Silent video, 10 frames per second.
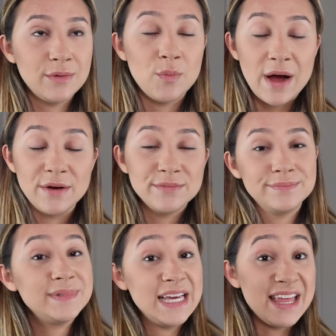Wow,
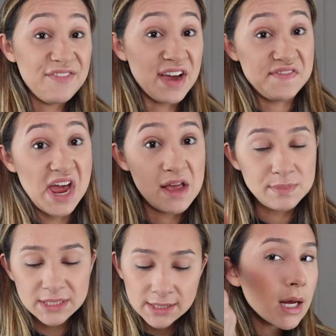say that 5
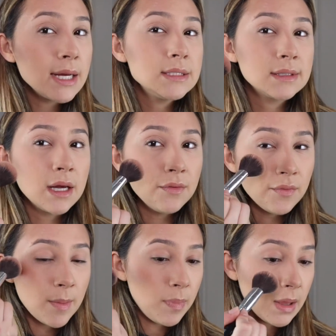times. I kind of
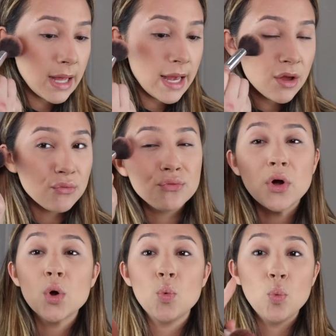apply
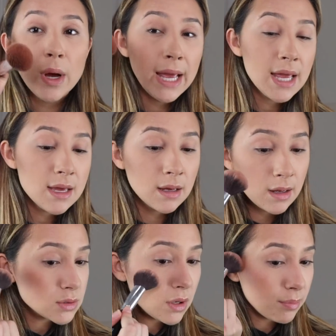far away.
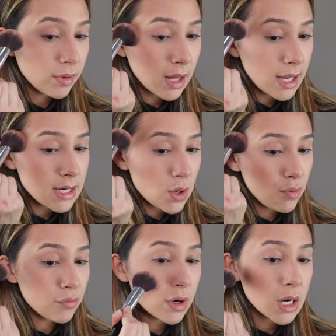So I applied
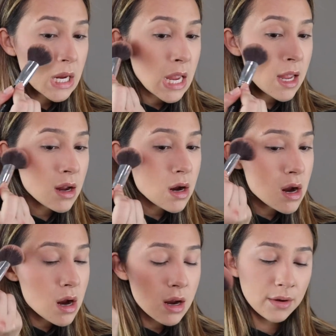over
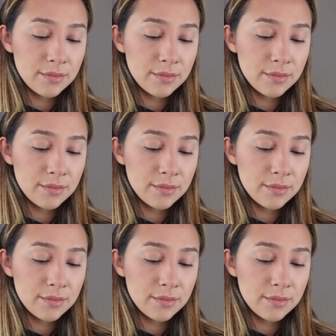here,